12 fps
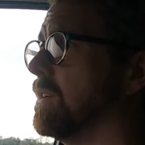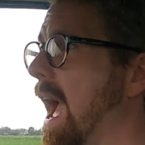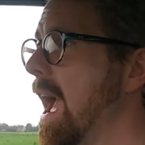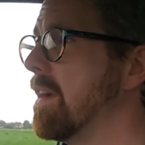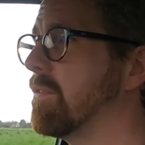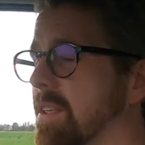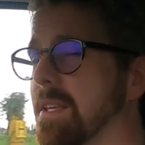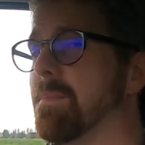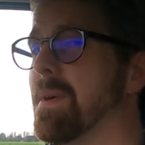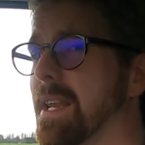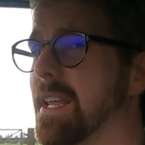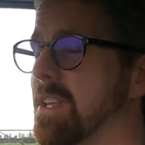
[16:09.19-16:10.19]
Every
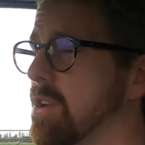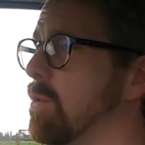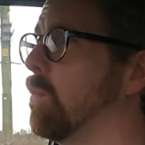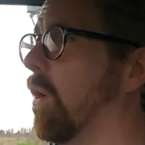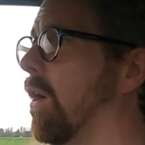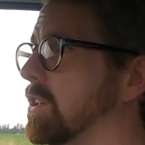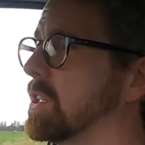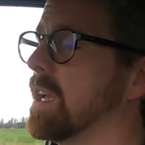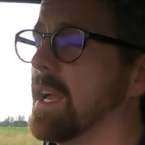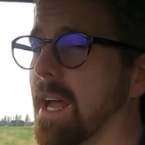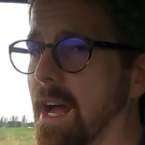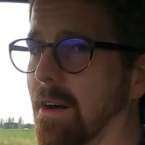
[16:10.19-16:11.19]
minute you watch
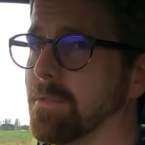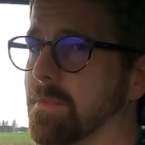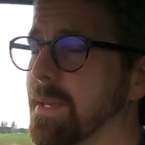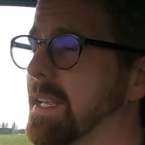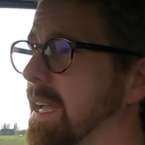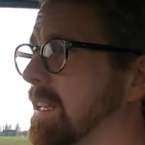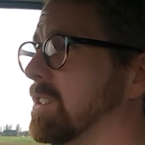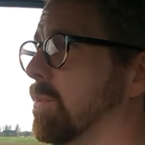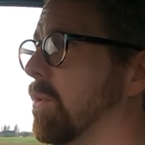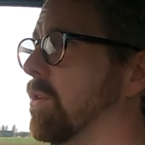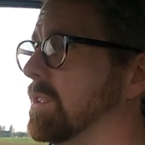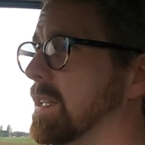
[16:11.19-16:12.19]
helps me get
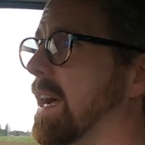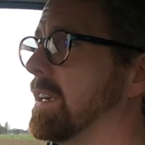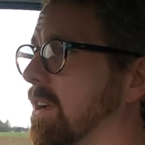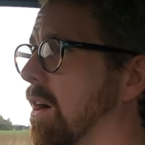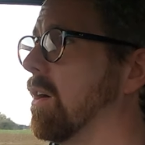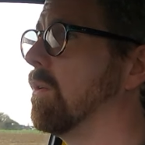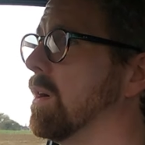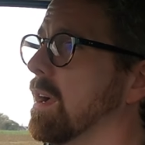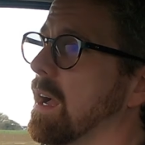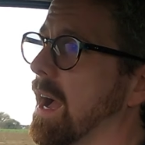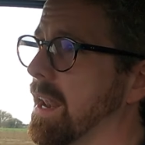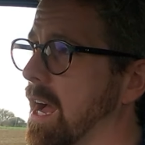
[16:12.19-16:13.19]
towards that goal
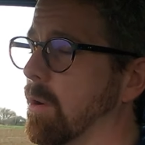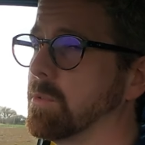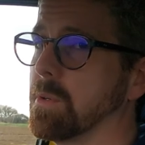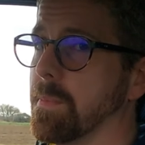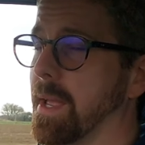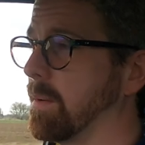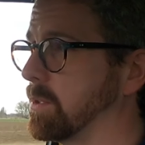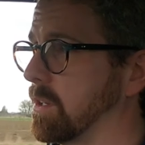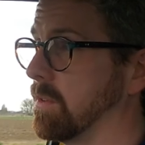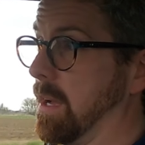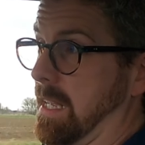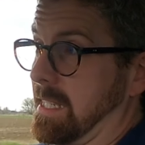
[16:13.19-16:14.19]
and helps me be able
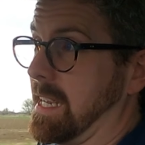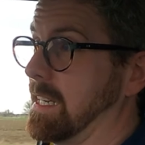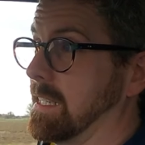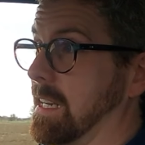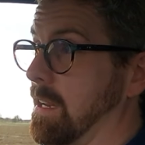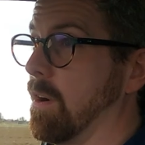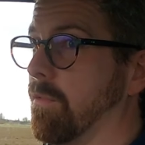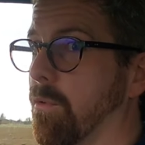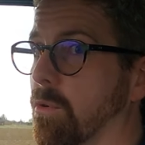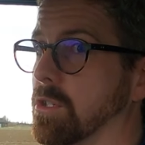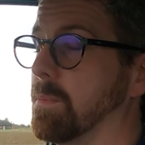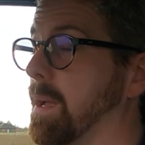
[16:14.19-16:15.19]
to essentially
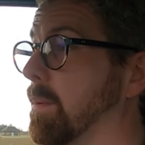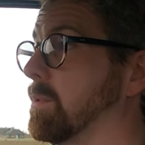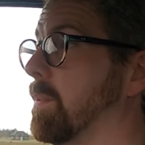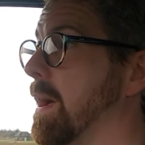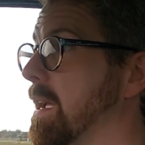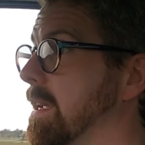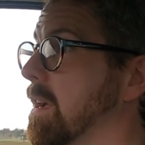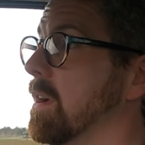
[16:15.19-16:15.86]
afford to be able to pay